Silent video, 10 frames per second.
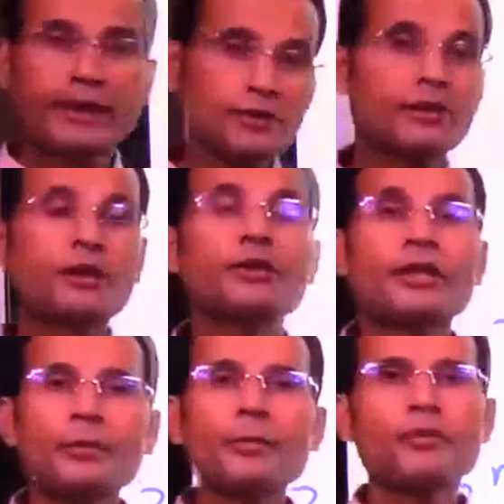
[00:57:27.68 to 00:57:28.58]
external
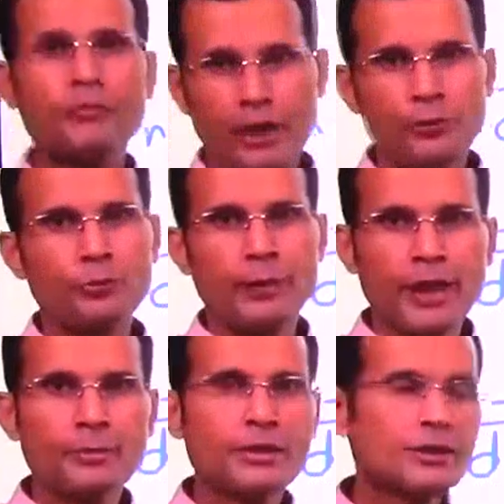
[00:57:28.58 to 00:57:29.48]
treatment will have to be
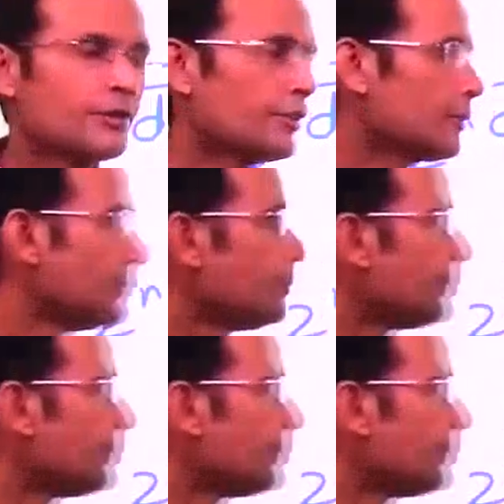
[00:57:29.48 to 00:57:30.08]
administered.